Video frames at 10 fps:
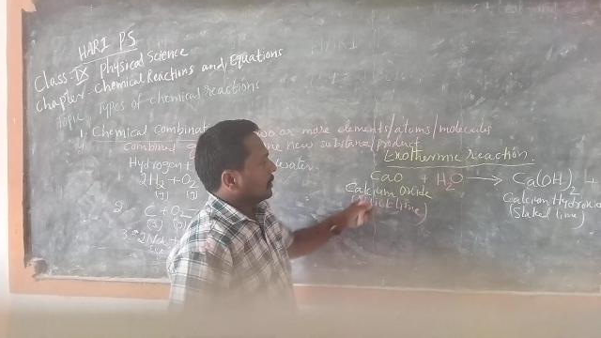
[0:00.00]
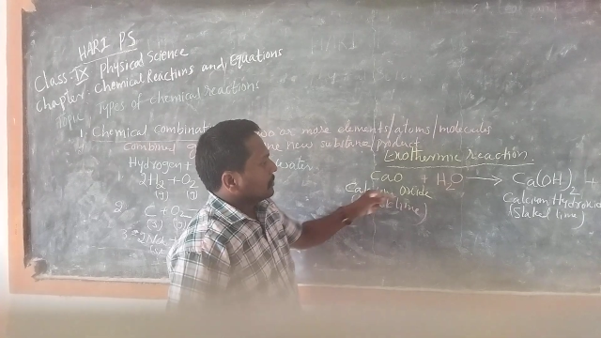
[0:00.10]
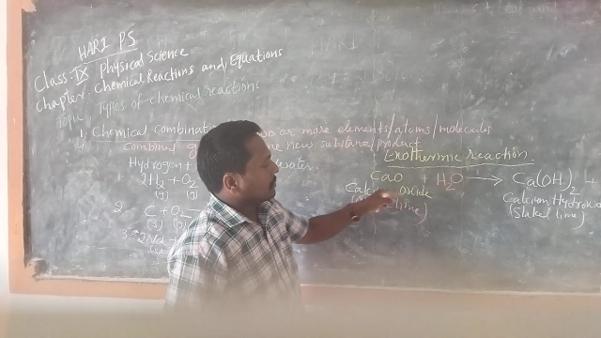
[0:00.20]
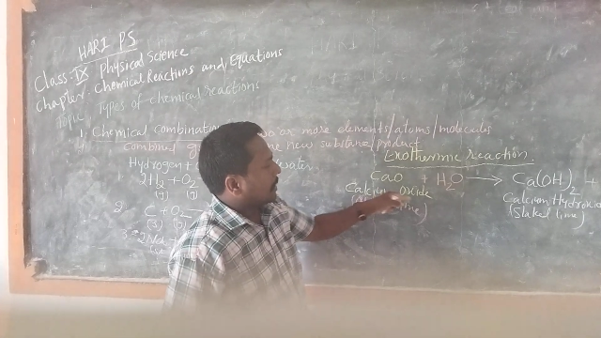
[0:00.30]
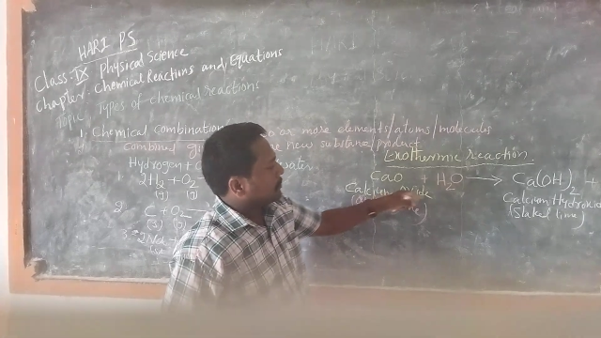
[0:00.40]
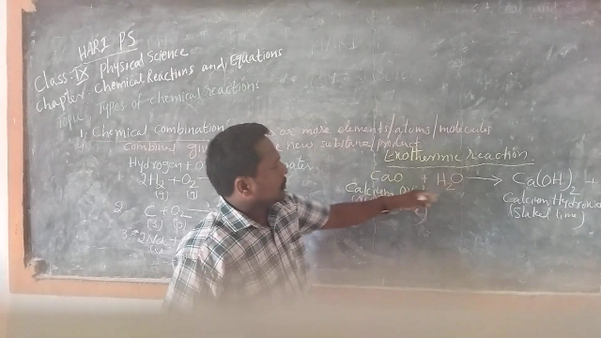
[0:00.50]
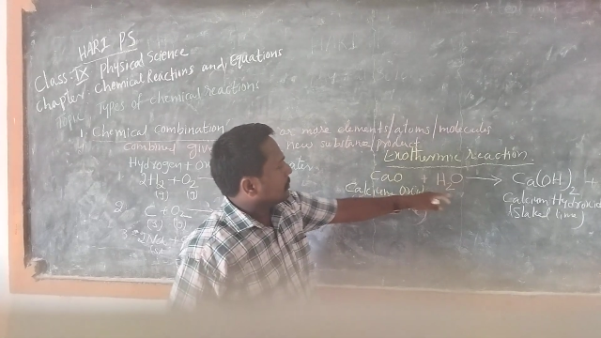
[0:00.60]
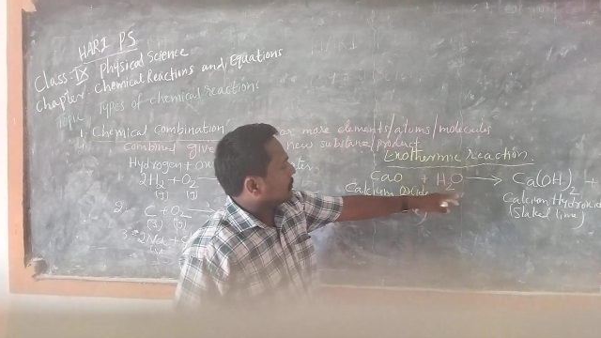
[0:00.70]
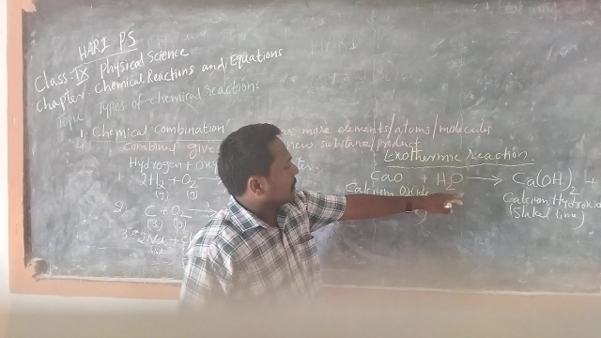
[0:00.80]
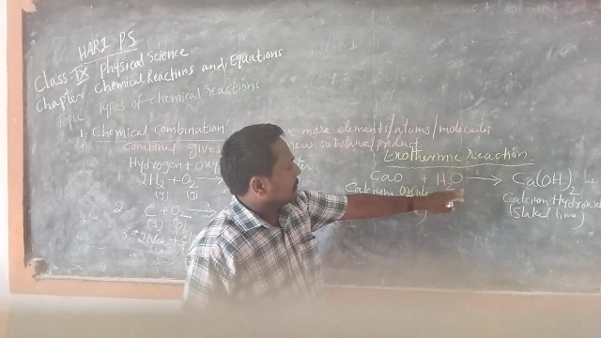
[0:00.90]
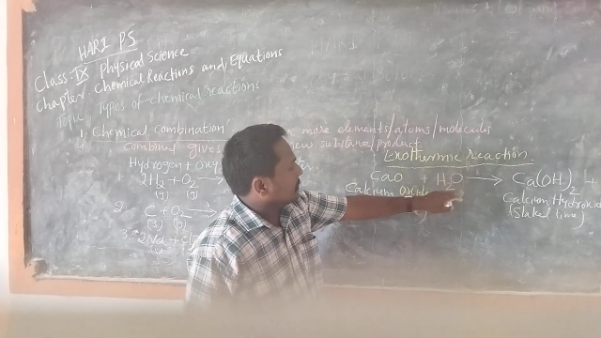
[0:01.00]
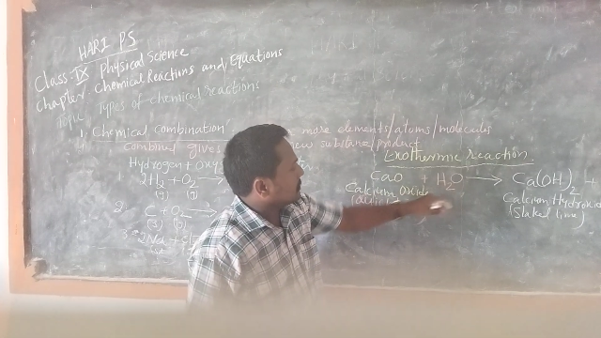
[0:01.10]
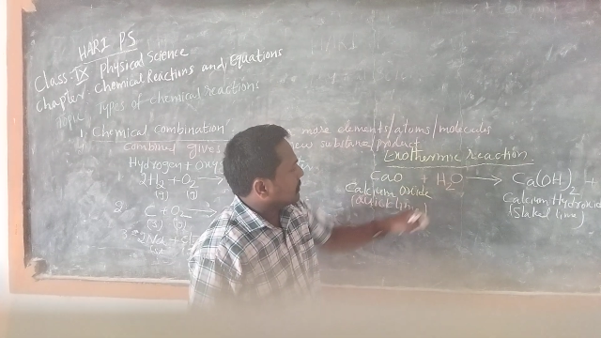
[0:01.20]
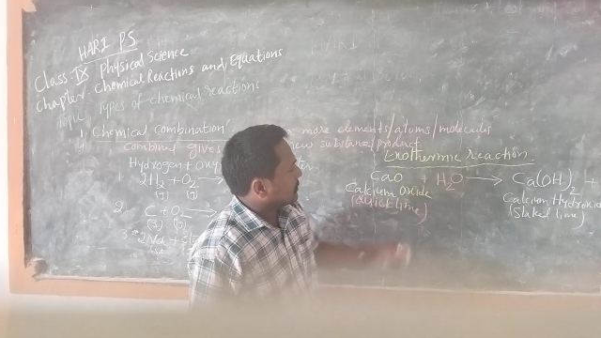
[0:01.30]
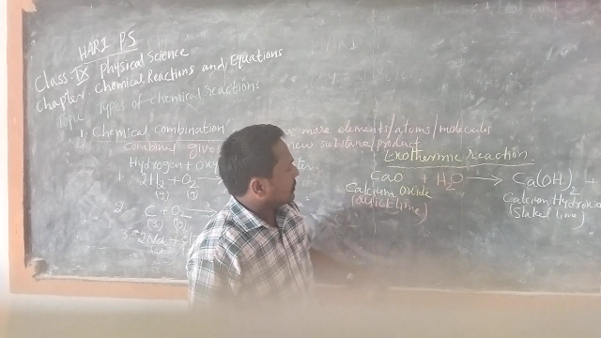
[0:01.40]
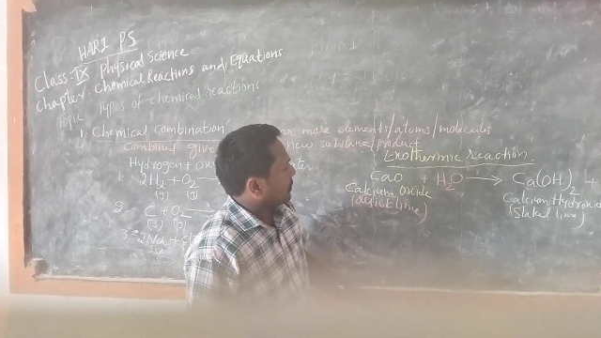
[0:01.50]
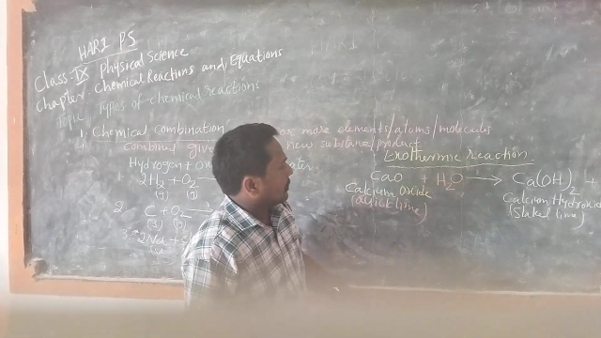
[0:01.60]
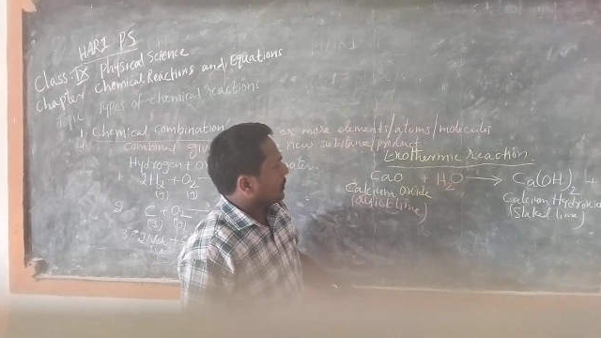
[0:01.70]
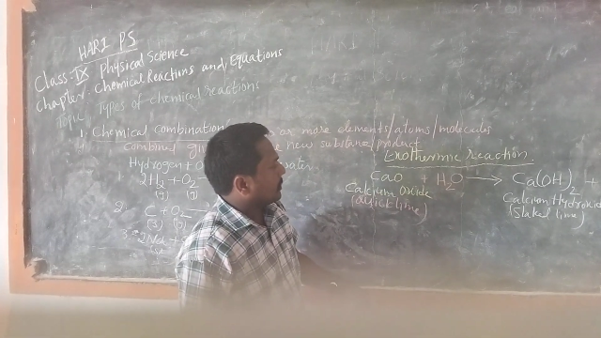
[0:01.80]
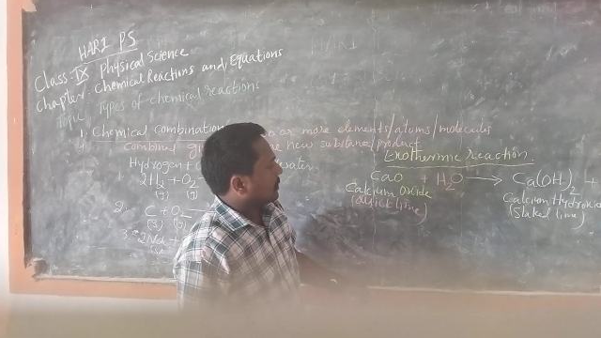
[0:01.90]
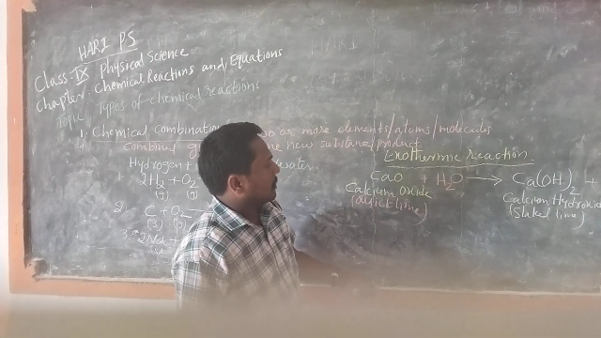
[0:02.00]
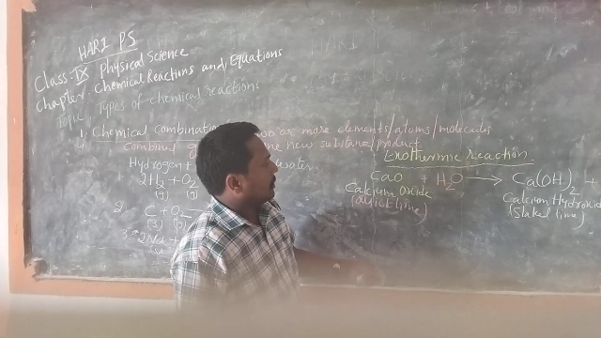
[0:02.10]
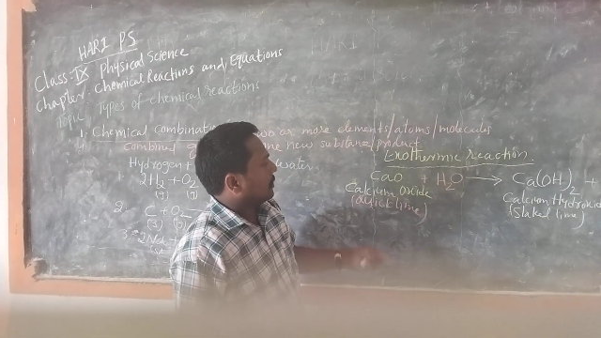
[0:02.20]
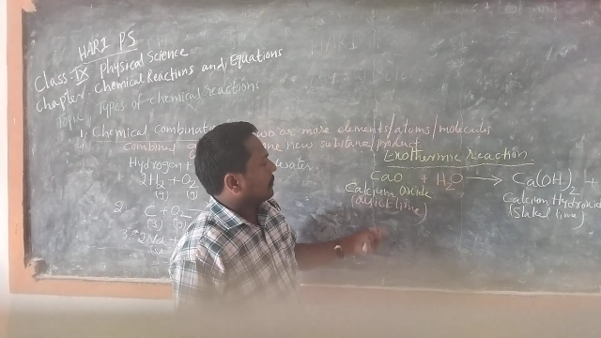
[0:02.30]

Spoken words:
So observe that, is it a